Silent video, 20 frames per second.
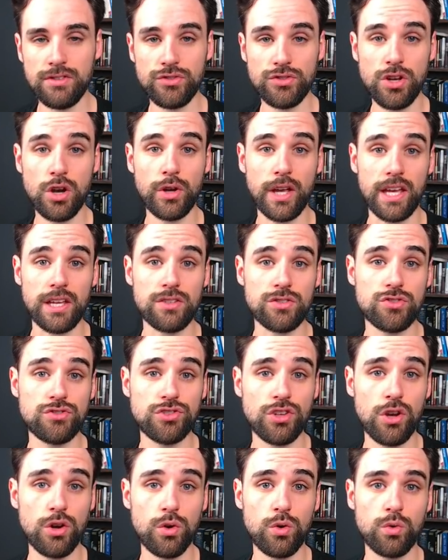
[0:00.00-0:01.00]
Okay,
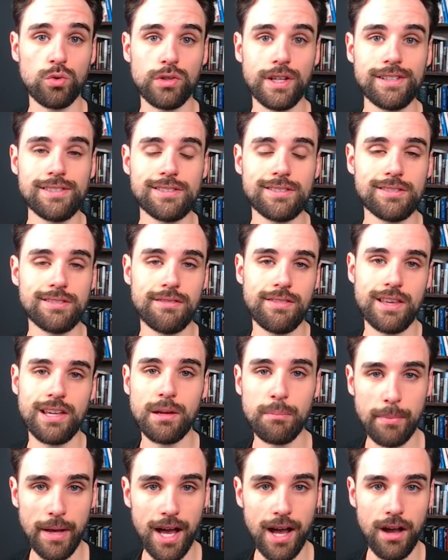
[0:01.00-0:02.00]
so let's think
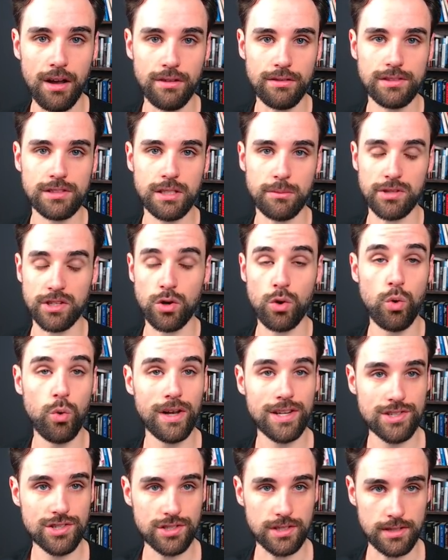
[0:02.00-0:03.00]
about some of the
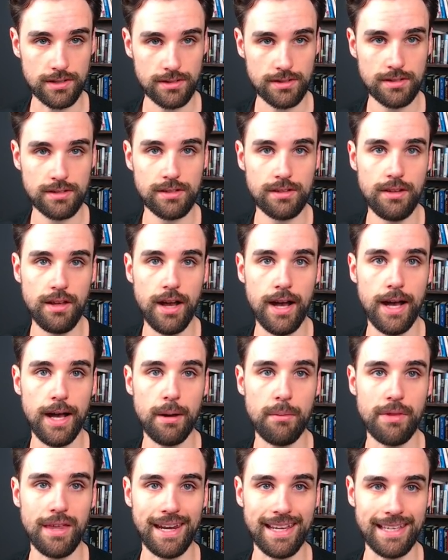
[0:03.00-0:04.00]
questions
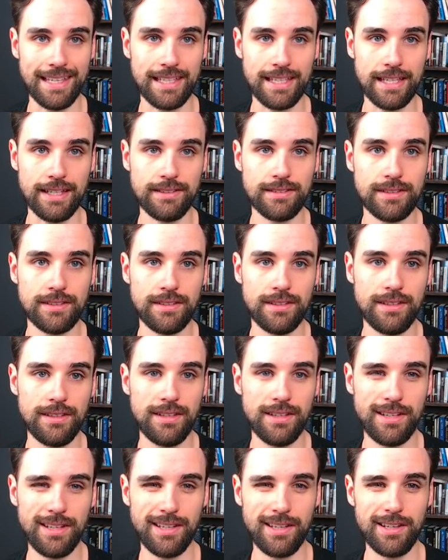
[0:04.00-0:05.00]
um, that I get.
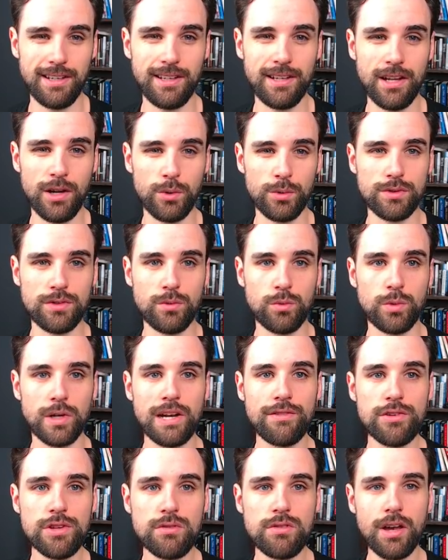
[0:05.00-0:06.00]
You know,
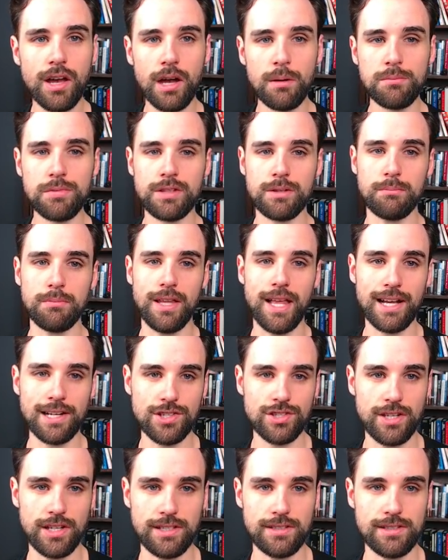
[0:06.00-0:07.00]
whenever you come to the
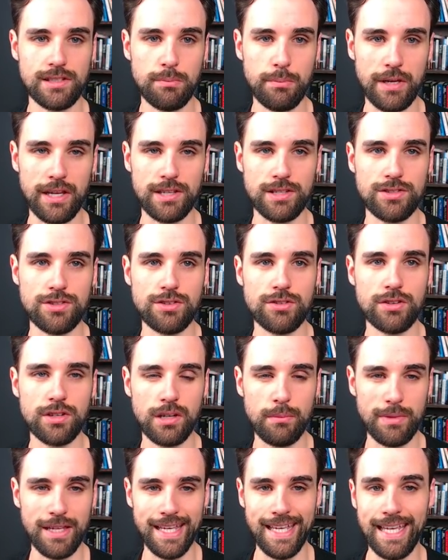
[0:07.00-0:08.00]
blockchain space, you're going
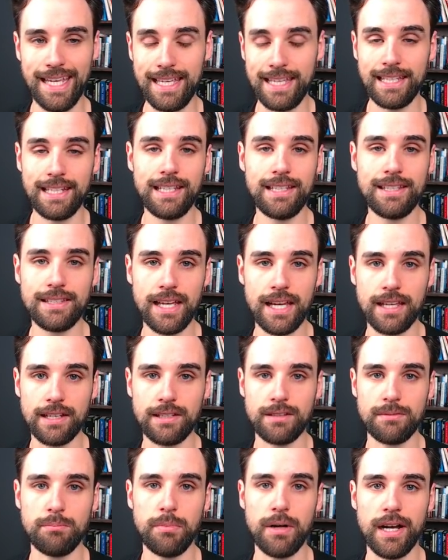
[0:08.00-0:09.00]
to be
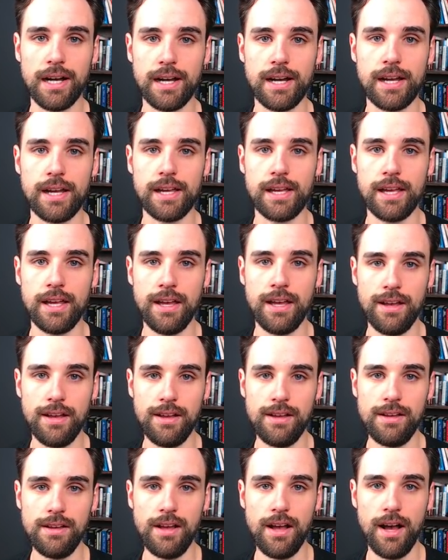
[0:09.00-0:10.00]
inundated by
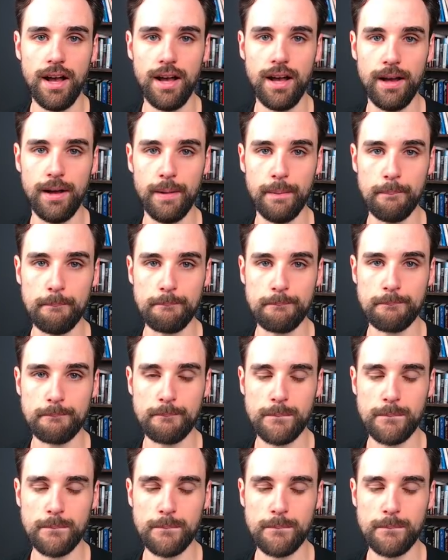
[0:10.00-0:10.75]
um,